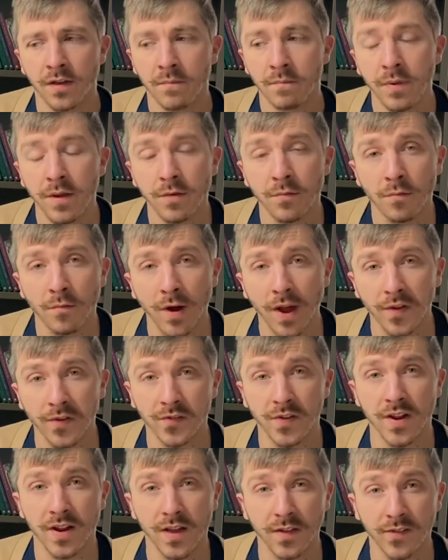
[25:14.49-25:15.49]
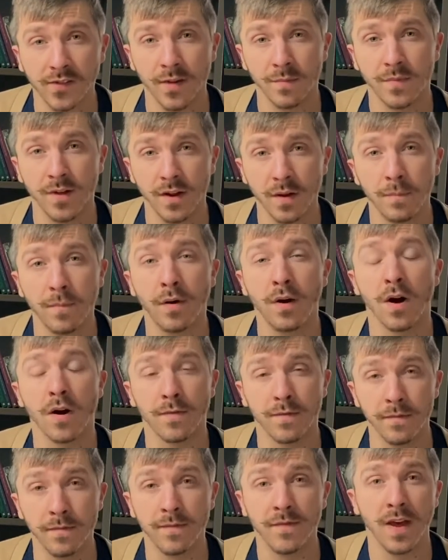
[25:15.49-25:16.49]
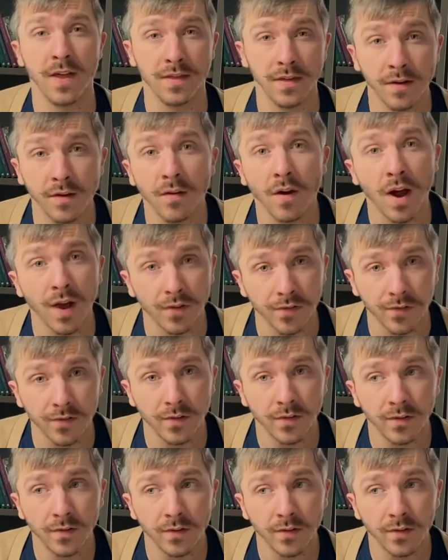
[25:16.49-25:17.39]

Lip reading: be resting on something apart from faith in Christ.